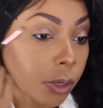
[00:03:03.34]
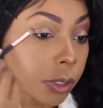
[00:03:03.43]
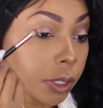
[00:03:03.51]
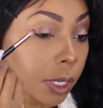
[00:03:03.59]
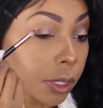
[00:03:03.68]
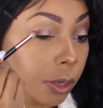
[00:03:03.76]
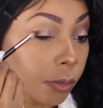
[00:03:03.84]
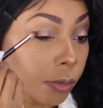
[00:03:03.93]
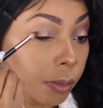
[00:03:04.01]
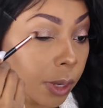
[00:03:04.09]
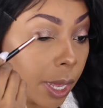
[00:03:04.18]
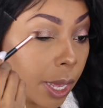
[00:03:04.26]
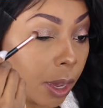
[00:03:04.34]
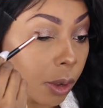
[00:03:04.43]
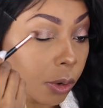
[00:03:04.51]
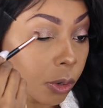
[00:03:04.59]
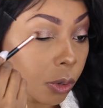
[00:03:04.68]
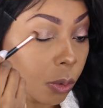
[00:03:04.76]
going to take that from the
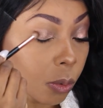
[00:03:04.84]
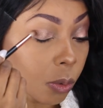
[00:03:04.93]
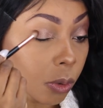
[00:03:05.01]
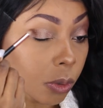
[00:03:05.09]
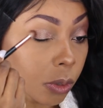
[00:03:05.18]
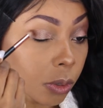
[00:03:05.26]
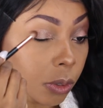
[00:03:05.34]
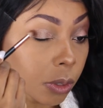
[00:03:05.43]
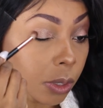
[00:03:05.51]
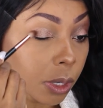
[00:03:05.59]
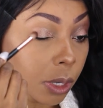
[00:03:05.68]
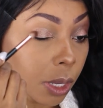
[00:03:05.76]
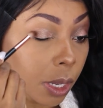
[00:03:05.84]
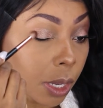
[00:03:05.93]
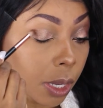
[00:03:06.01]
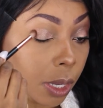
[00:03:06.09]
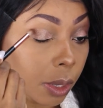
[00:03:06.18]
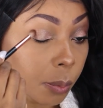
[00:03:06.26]
outer corner
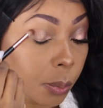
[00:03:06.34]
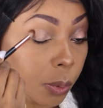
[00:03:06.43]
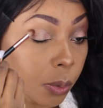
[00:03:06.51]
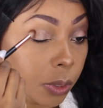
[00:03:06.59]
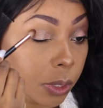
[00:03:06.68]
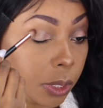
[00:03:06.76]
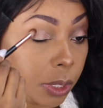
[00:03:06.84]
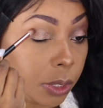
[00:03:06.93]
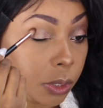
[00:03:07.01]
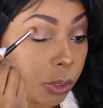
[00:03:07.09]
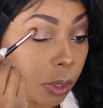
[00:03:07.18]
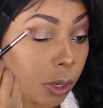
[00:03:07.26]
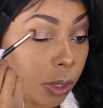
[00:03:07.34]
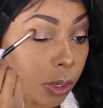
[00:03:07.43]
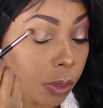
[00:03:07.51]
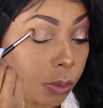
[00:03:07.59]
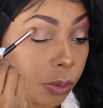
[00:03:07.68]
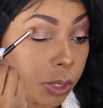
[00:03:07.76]
and pull it into our
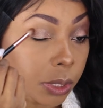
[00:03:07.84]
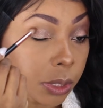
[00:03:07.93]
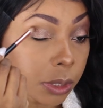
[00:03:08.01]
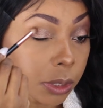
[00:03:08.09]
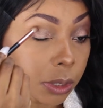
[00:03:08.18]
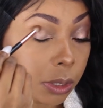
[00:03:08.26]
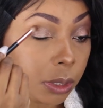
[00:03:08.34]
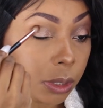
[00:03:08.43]
crease